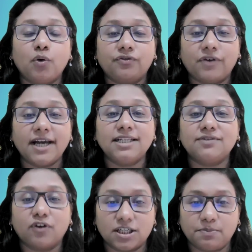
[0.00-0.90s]
who
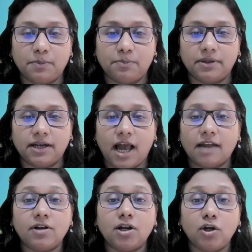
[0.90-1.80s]
fights for his people
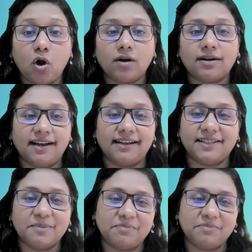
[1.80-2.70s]
and will not
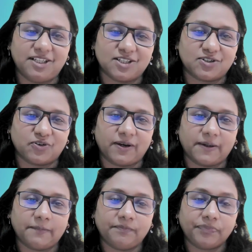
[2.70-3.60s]
let them be
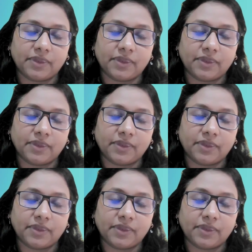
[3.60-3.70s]
destroyed.